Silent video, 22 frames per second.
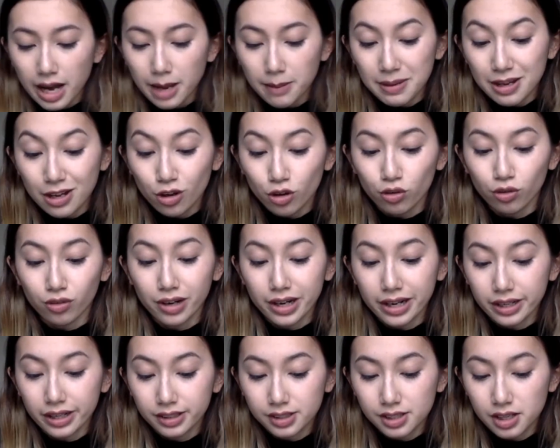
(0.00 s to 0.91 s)
I mean,
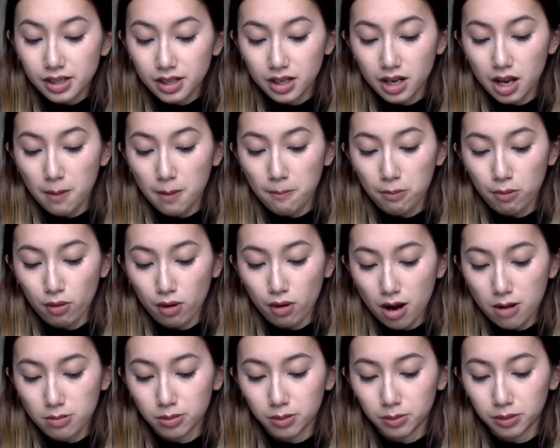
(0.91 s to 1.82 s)
granted, it
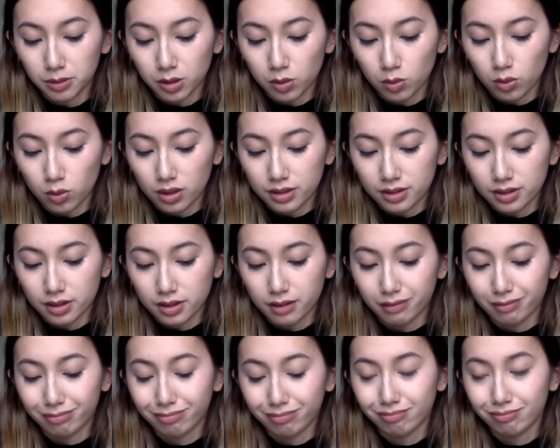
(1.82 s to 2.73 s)
probably
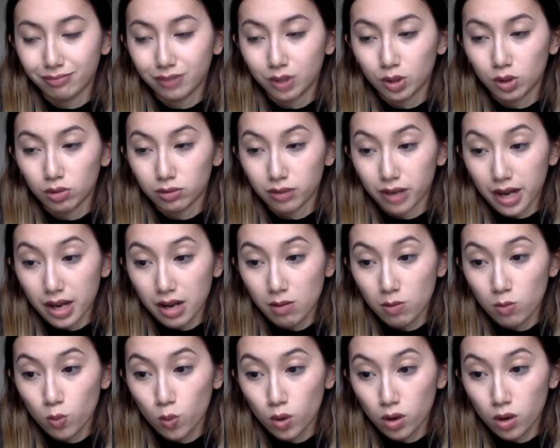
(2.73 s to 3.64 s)
wasn't
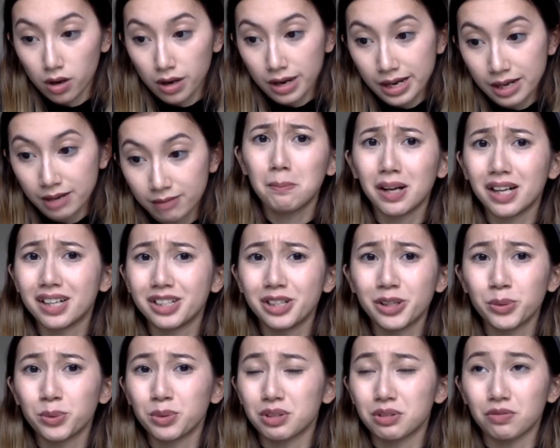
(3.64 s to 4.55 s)
great wine, but
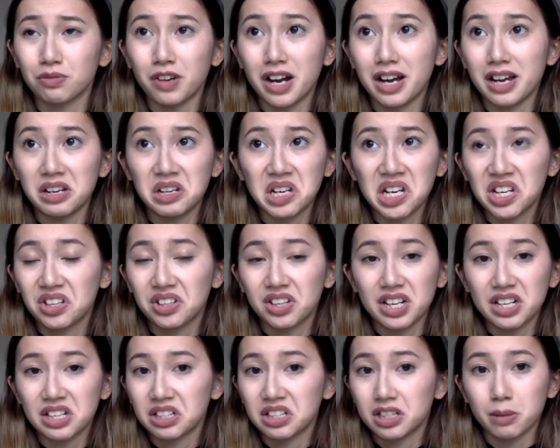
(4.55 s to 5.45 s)
it was fine. It
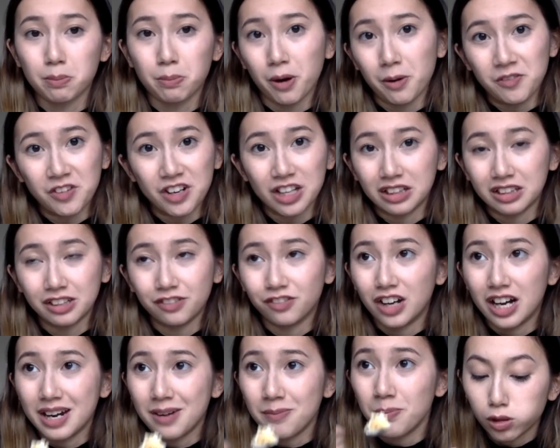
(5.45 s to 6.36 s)
tasted perfectly
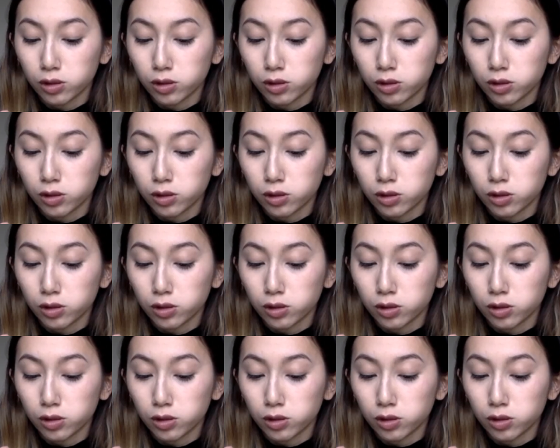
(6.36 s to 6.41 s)
fine.